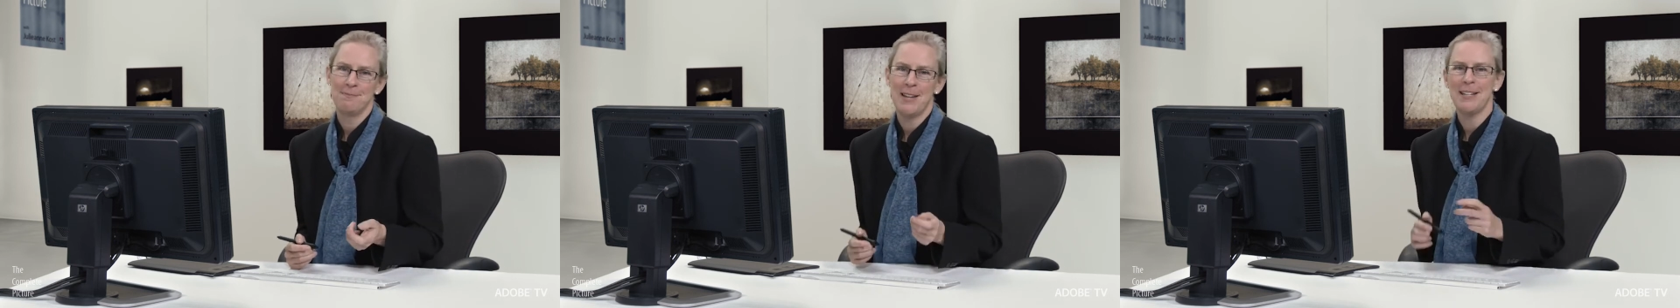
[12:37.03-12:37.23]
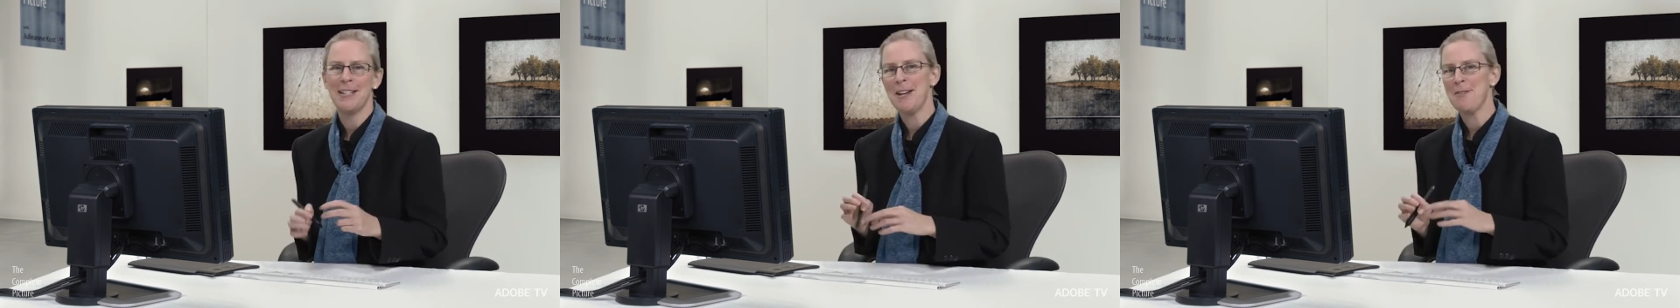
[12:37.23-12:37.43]

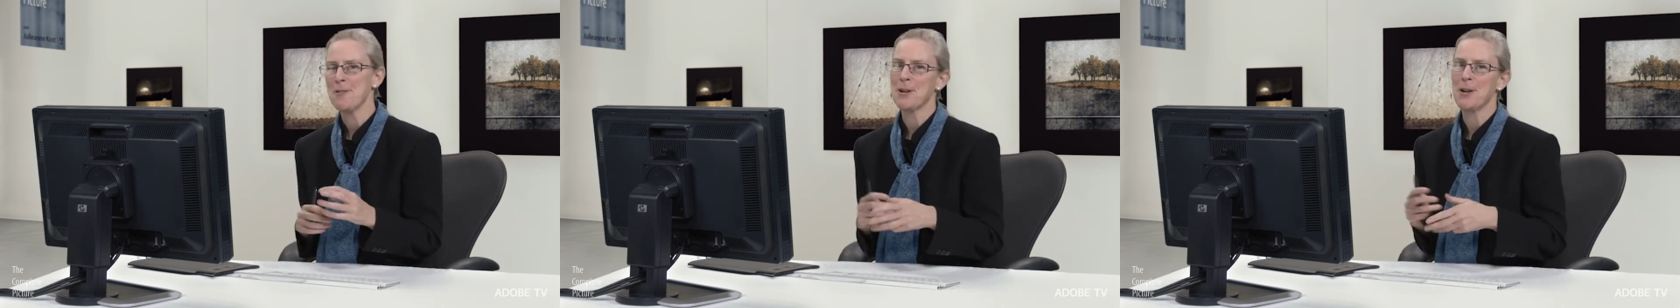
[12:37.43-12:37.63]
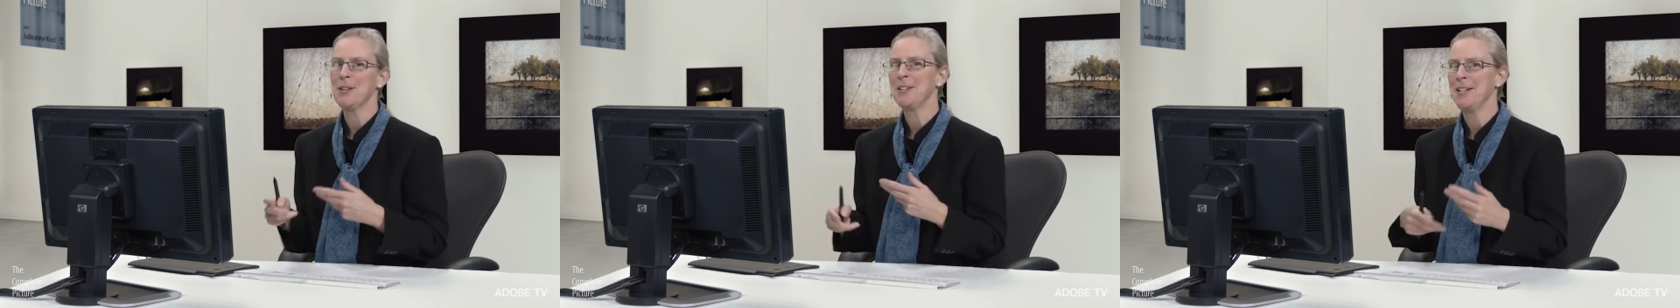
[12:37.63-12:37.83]
And then I
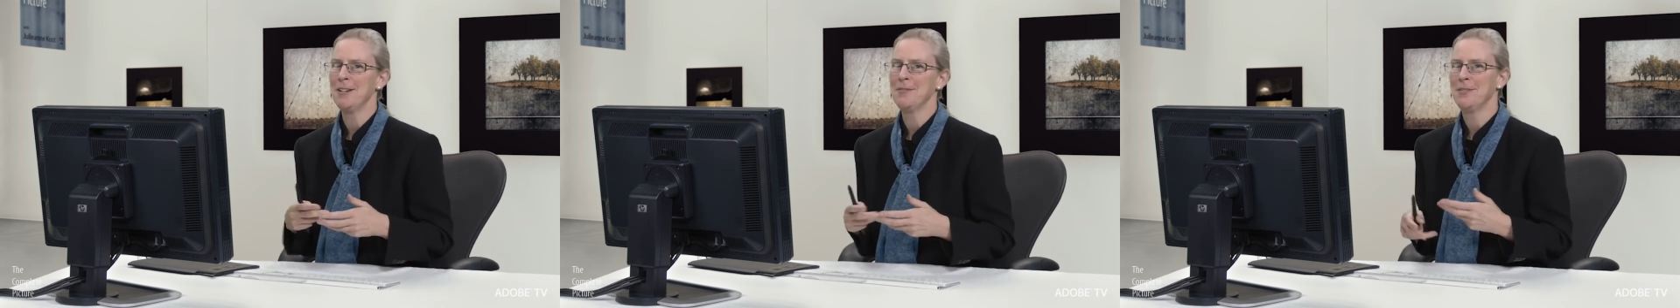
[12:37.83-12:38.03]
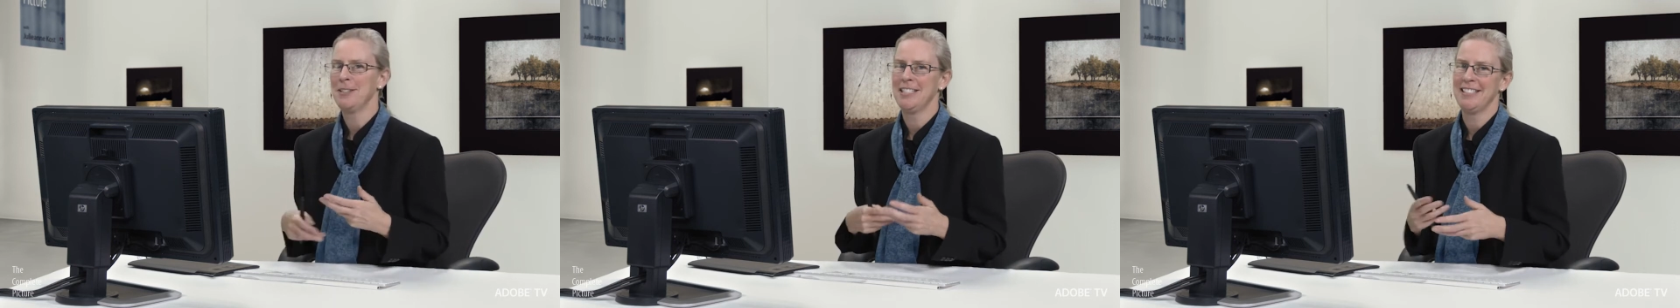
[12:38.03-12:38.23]
work all the
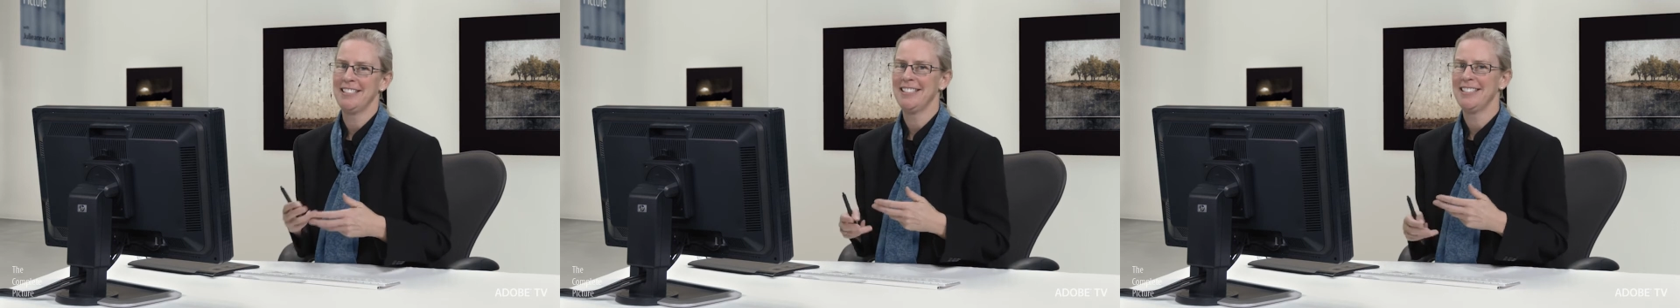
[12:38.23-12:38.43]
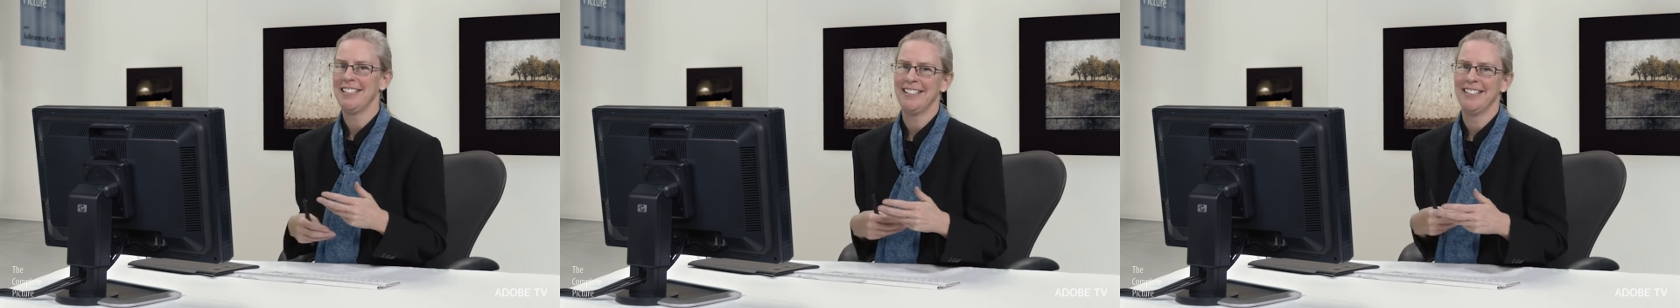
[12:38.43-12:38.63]

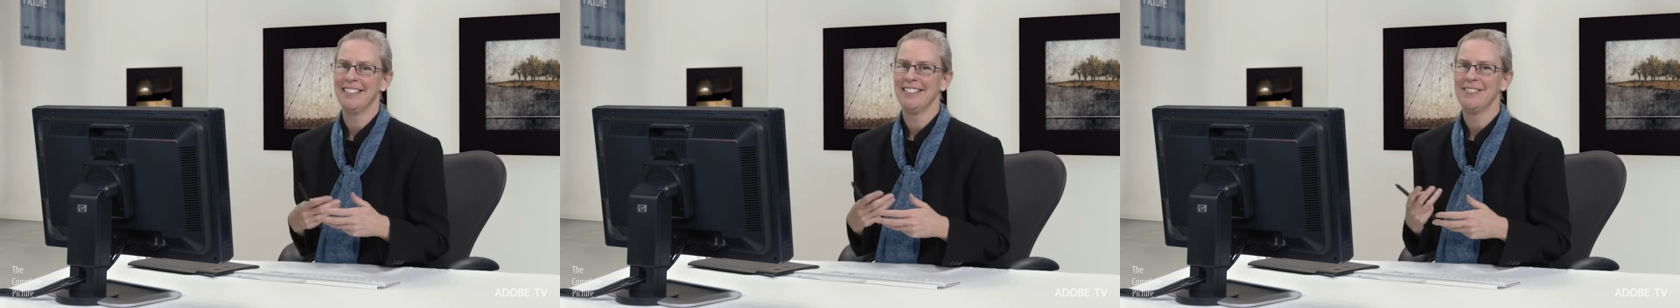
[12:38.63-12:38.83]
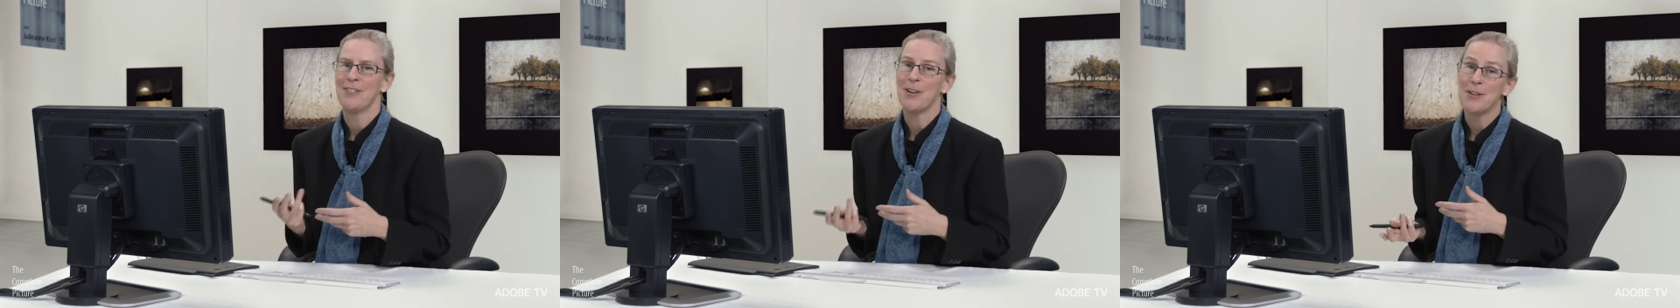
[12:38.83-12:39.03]
images
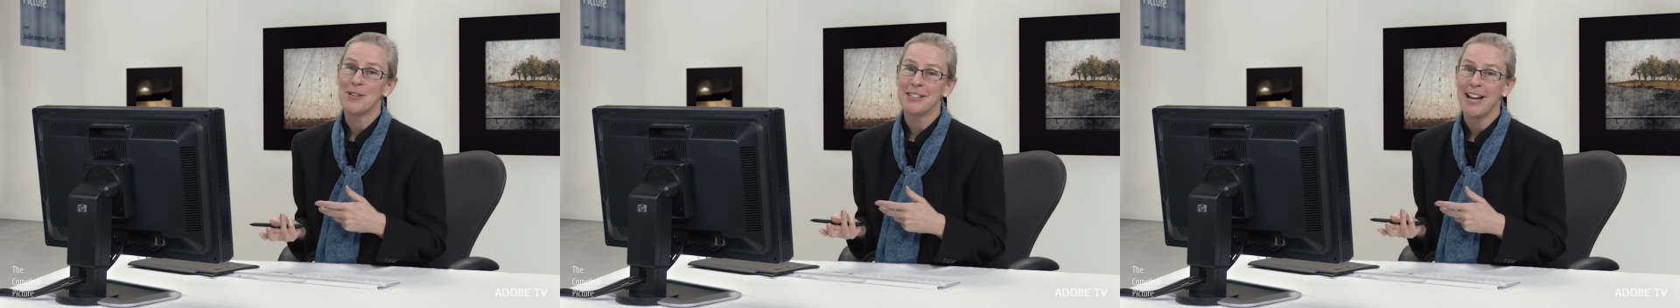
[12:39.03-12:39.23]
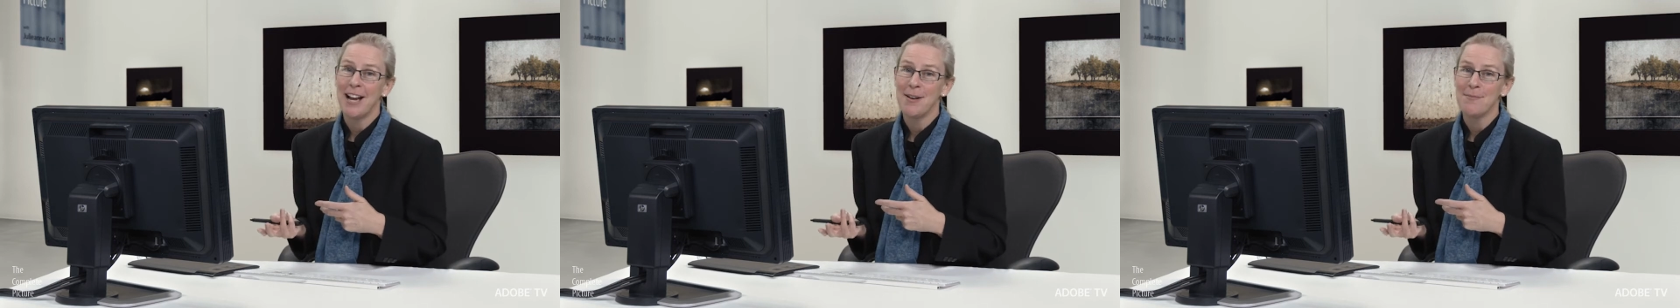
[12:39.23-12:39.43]
in
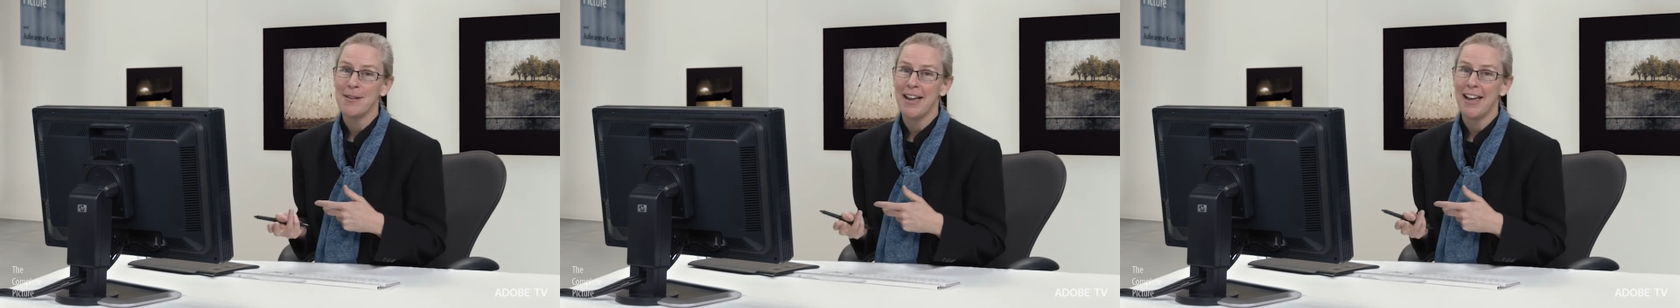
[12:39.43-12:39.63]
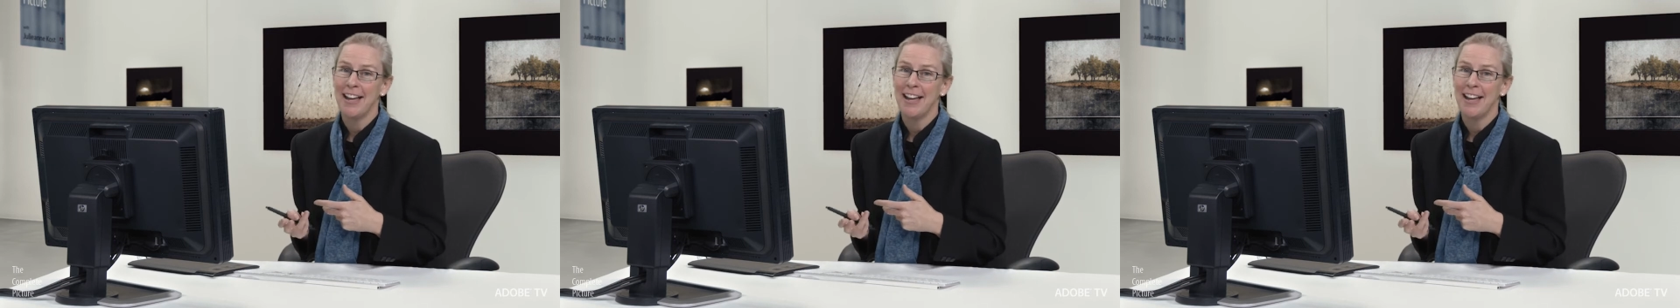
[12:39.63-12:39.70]
Photoshop,